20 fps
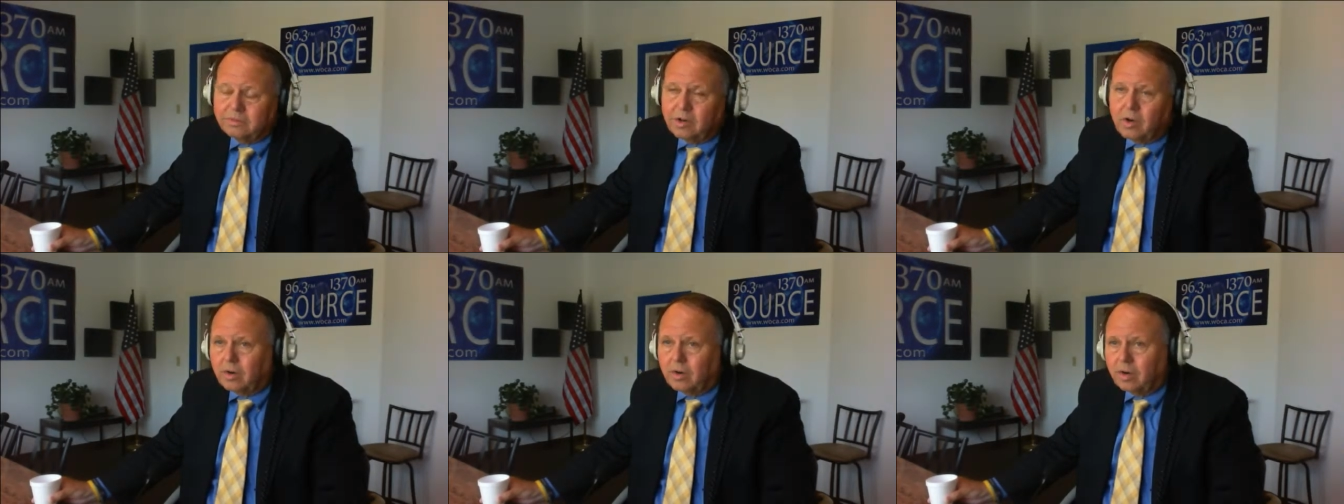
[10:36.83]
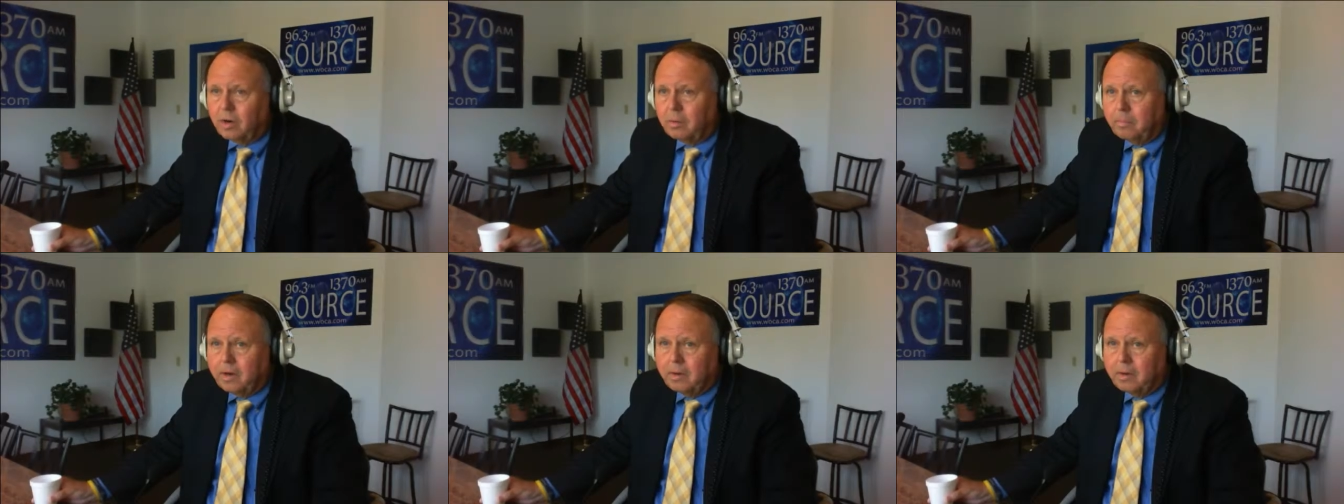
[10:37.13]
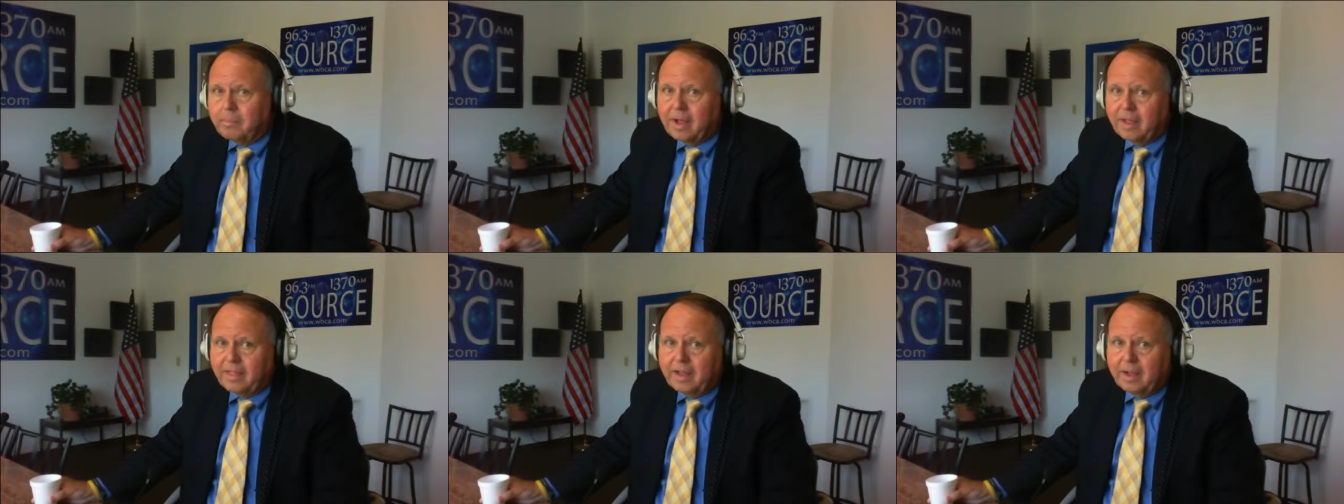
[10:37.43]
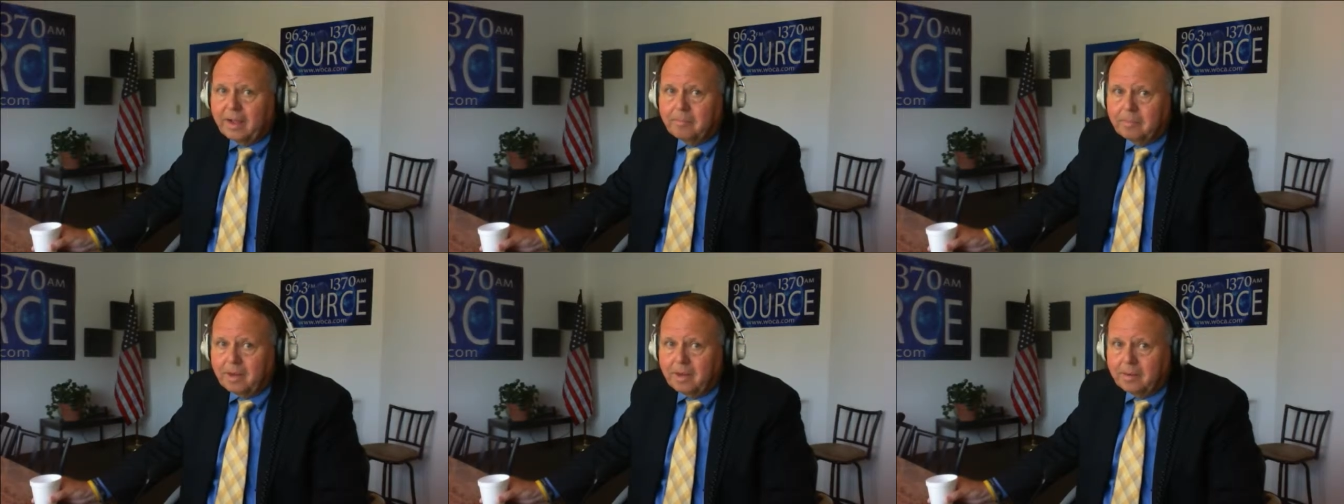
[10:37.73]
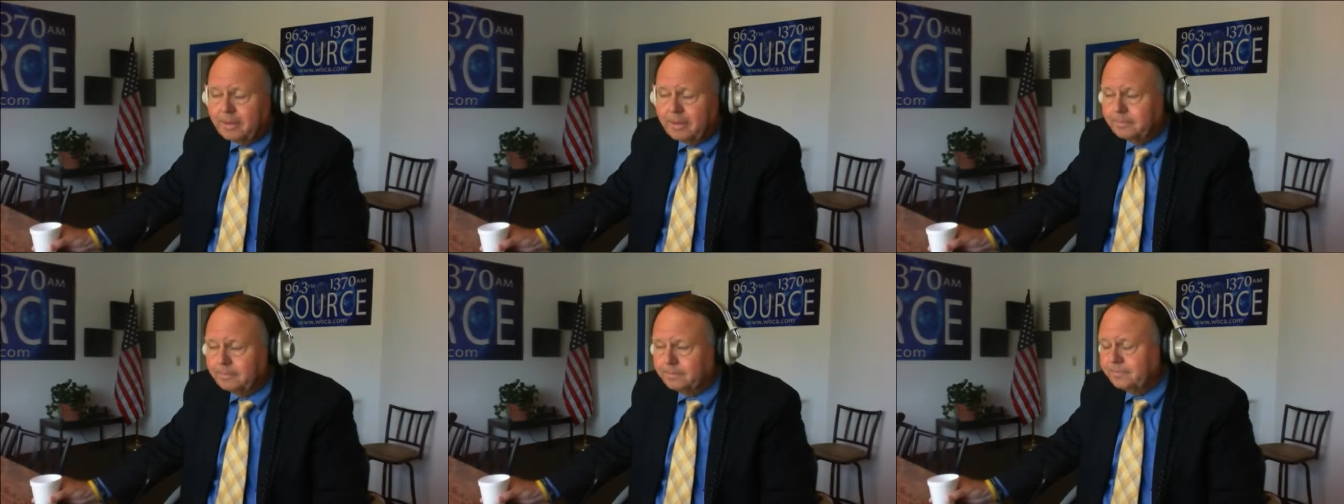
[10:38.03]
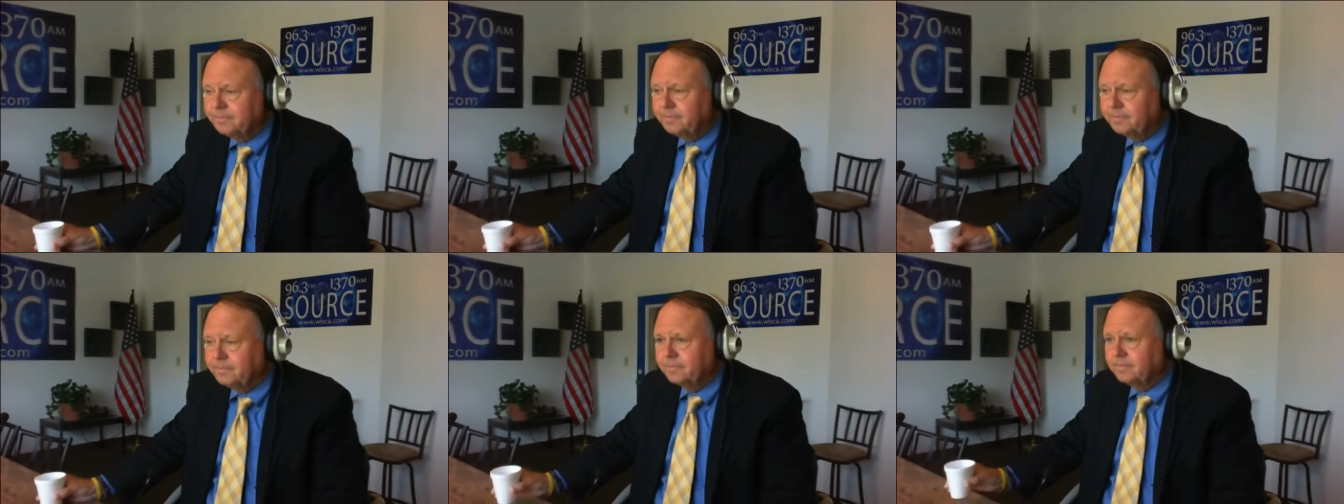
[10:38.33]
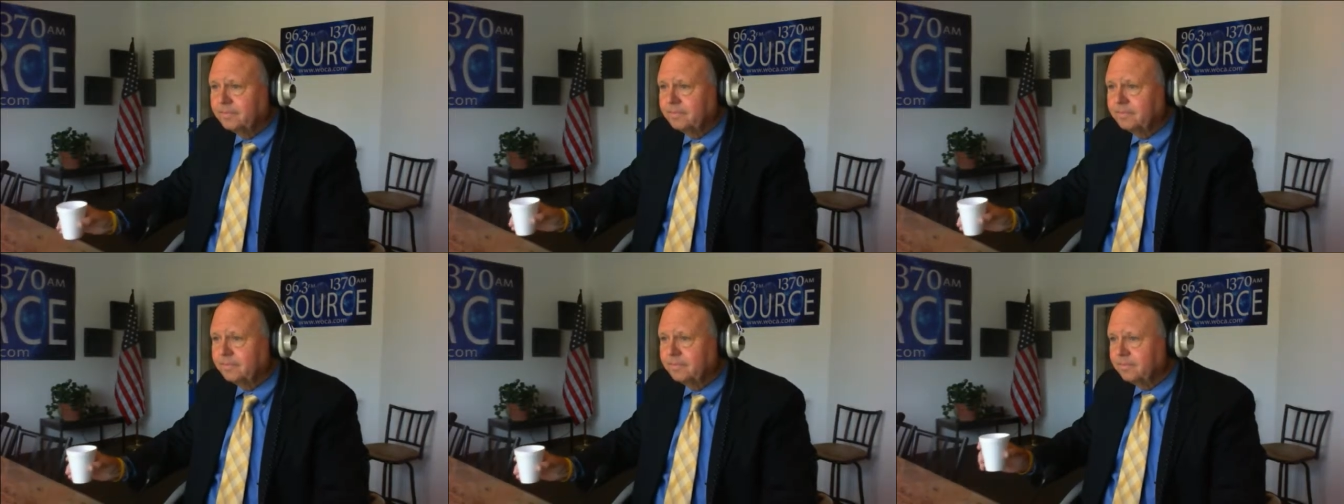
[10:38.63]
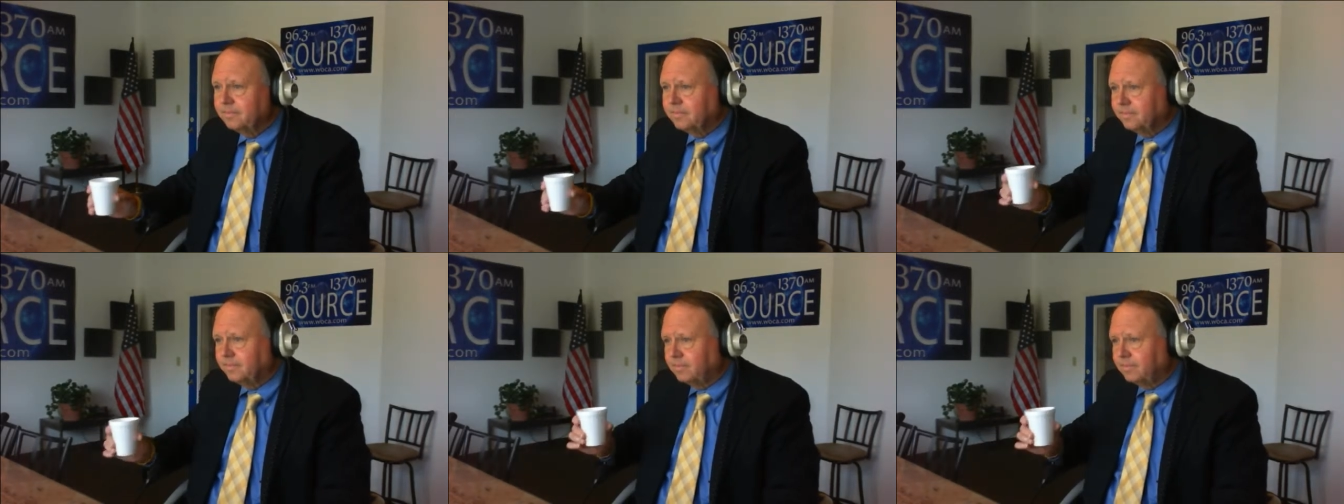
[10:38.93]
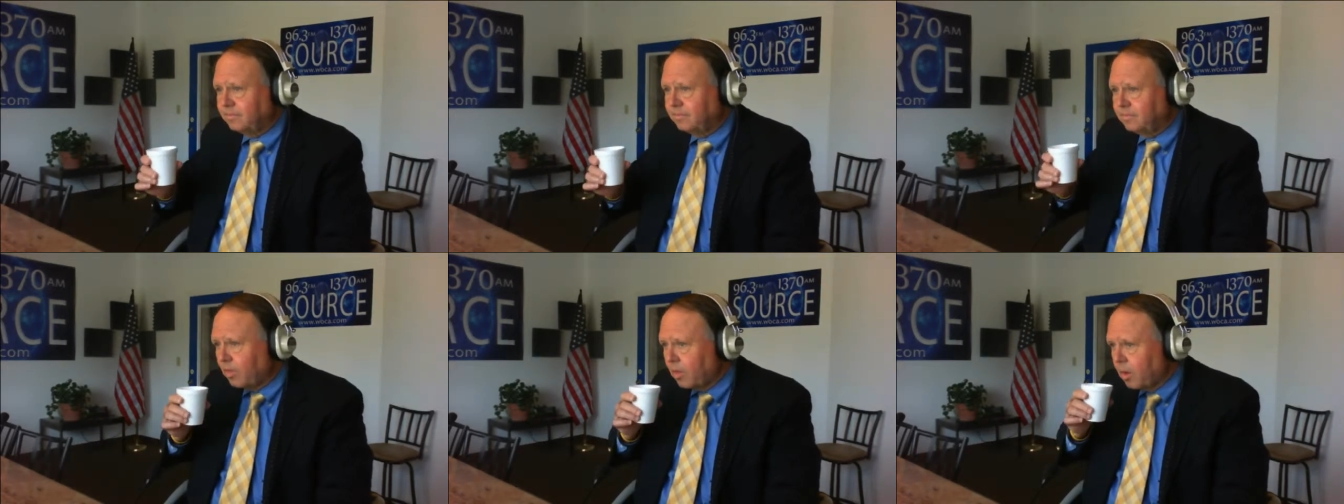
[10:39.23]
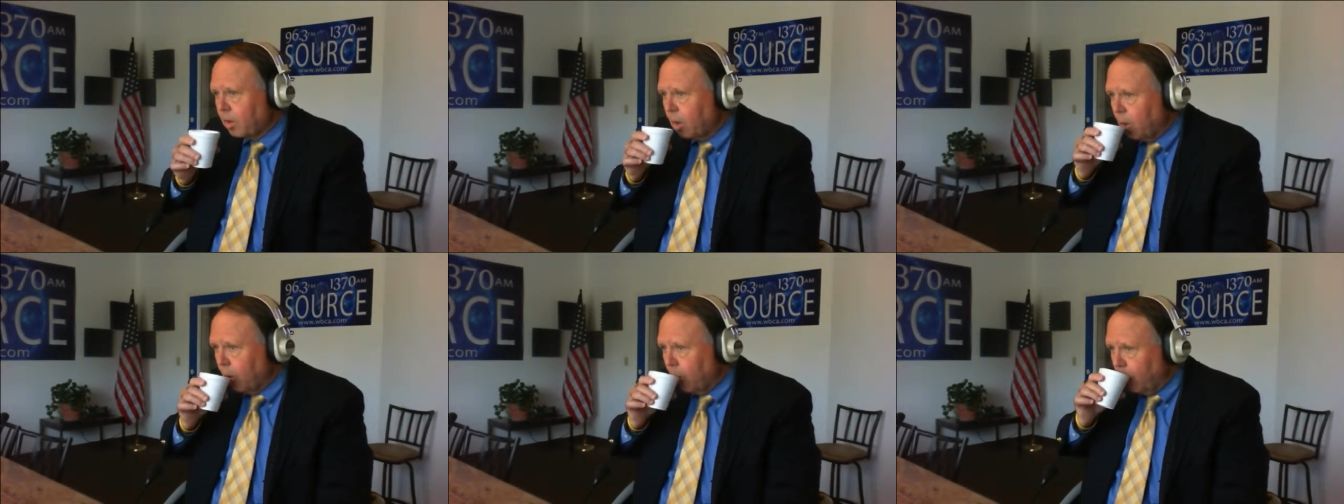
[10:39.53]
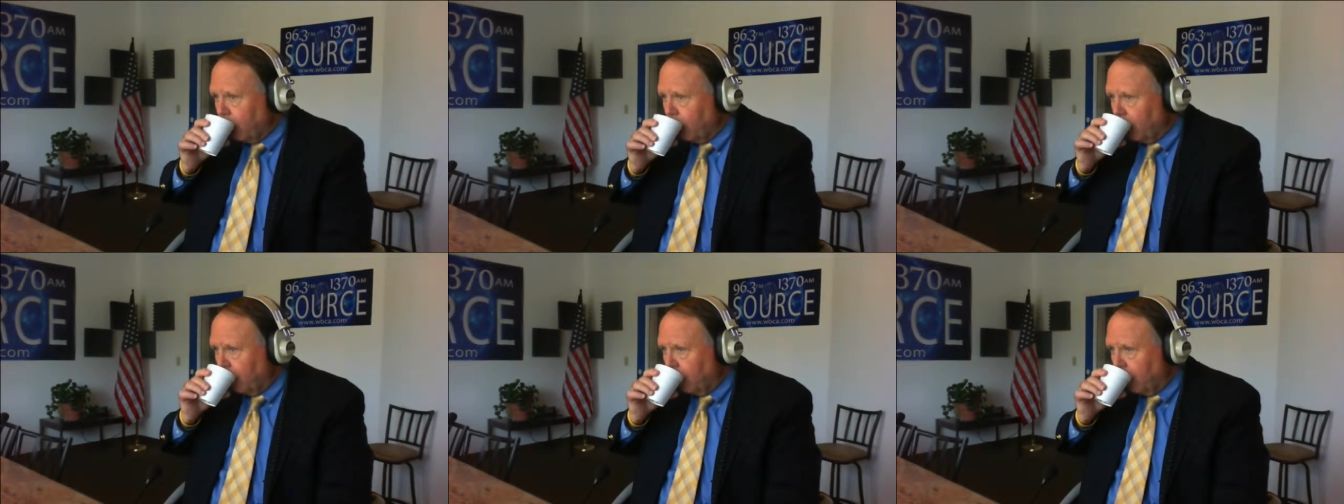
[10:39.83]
talk a little bit about that maybe. All right. Well, we'll take that break right